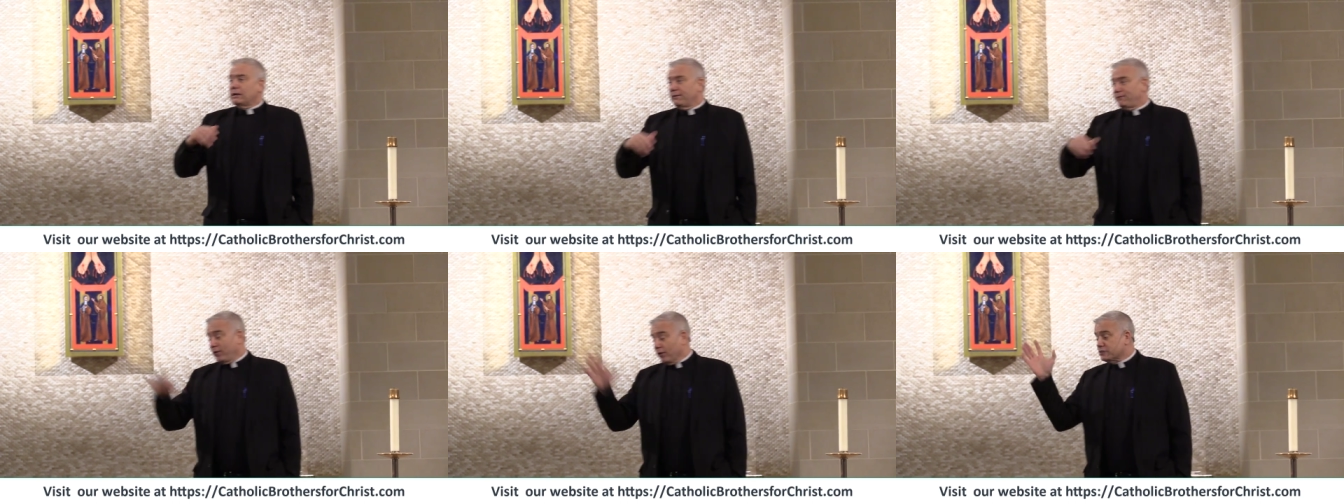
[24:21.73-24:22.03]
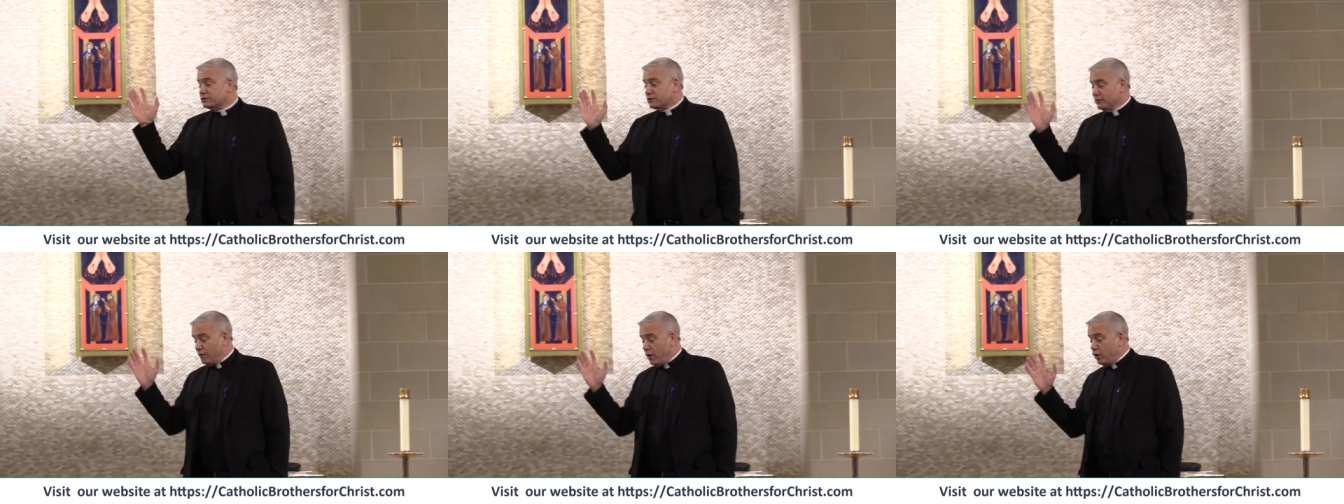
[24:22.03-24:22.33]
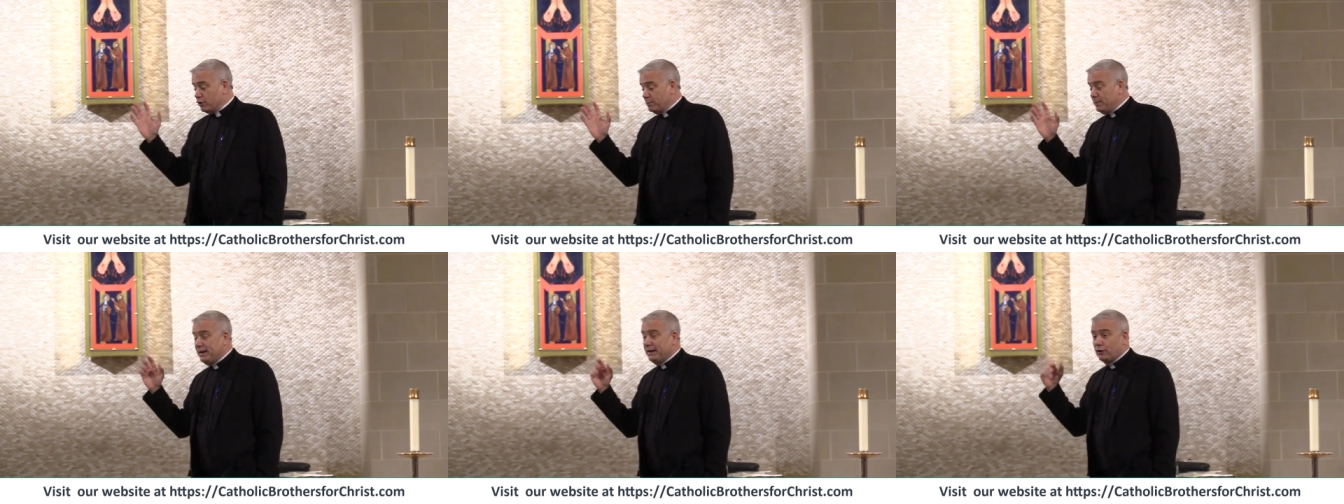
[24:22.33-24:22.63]
first of
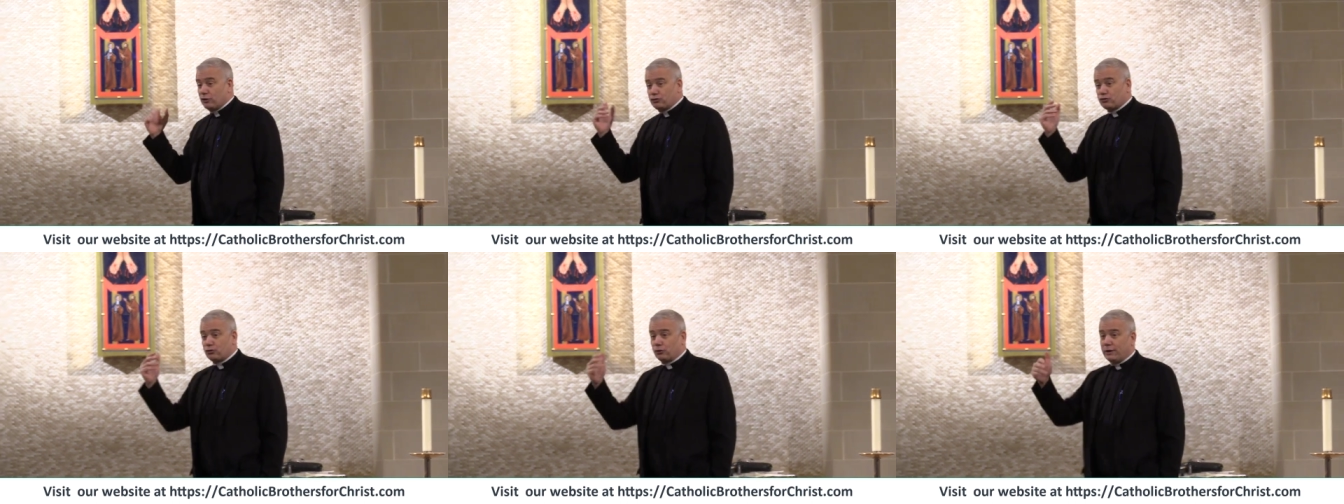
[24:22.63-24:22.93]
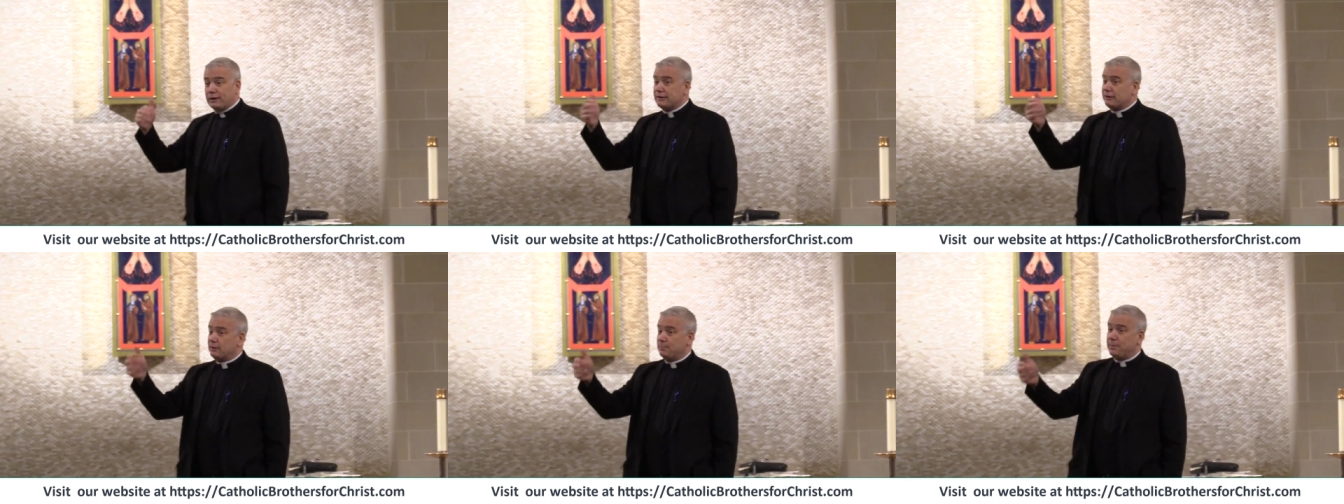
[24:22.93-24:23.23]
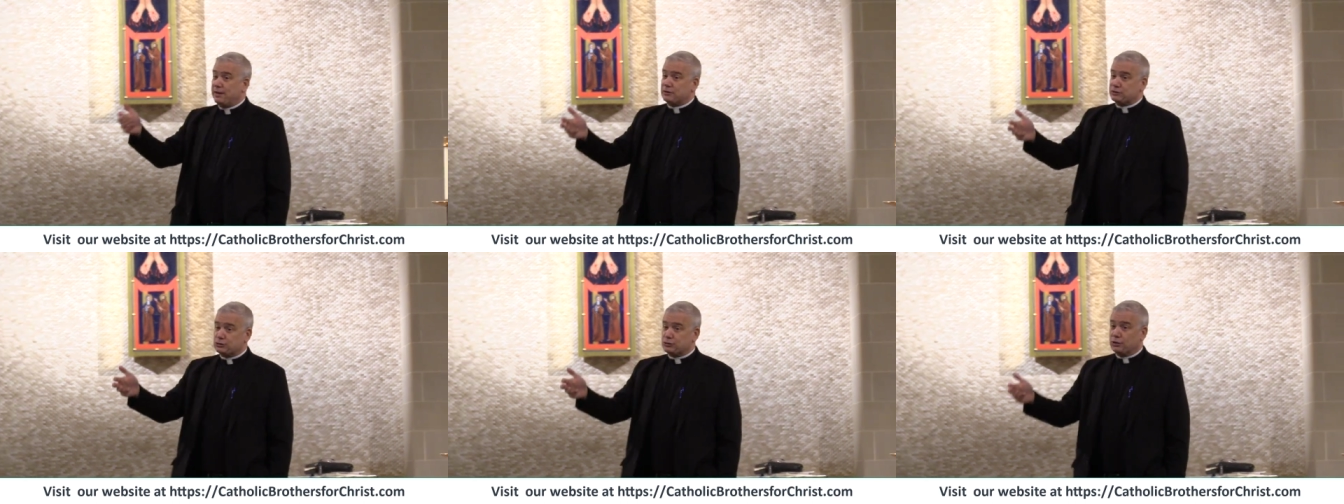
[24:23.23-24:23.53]
all, to be an extraordinary
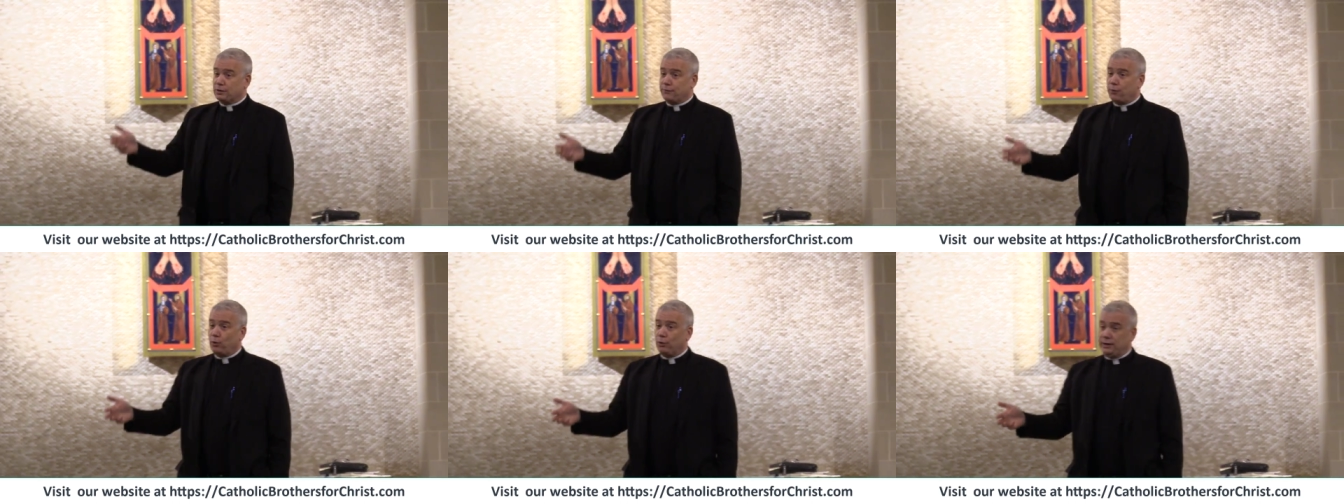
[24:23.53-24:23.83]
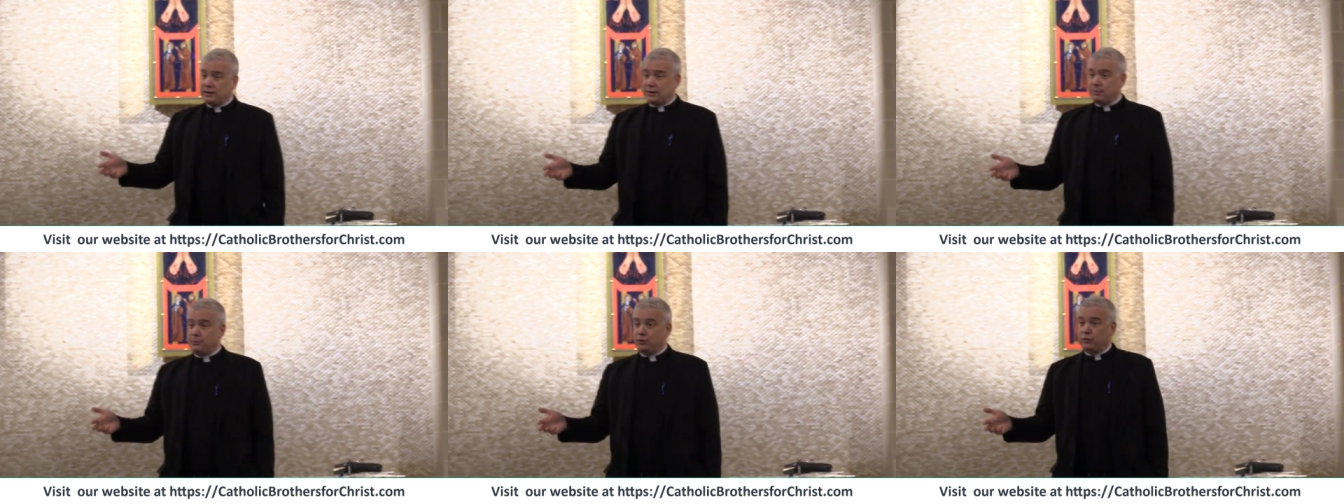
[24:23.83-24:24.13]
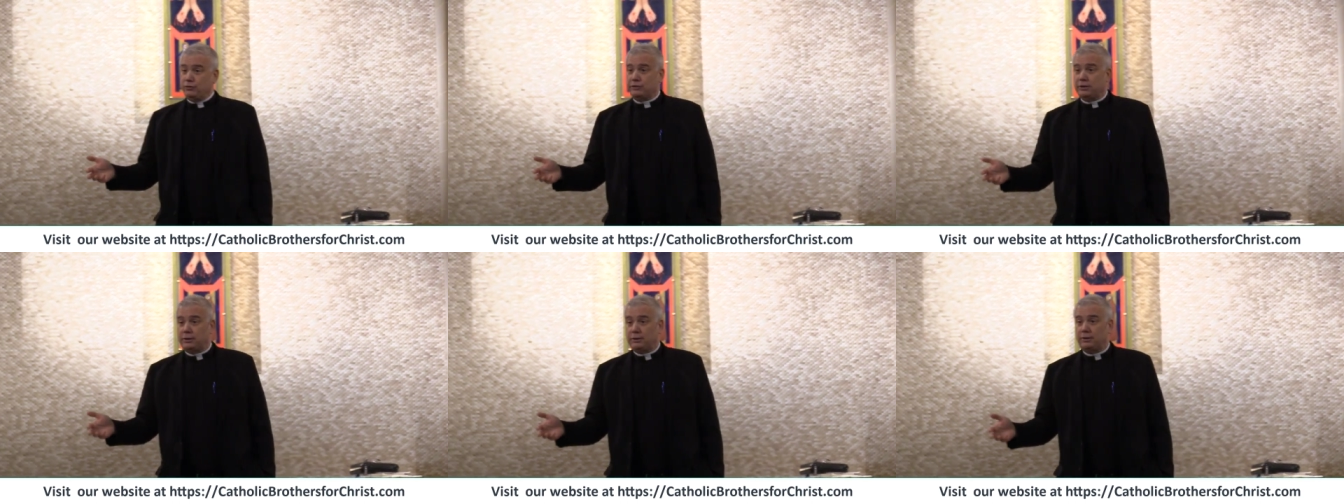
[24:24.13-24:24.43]
minister of Holy
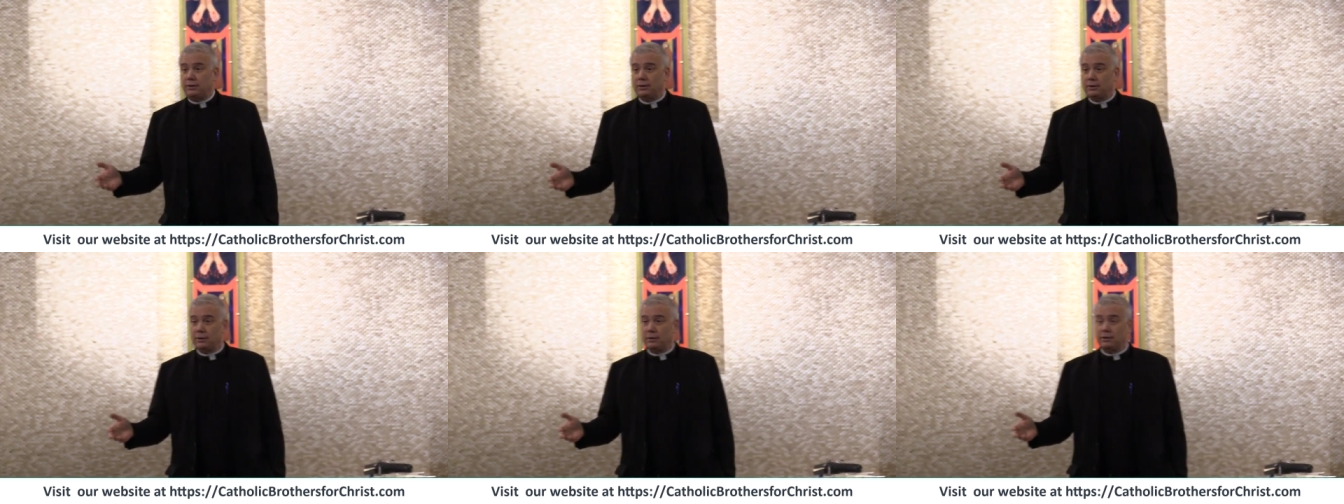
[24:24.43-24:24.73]
Communion,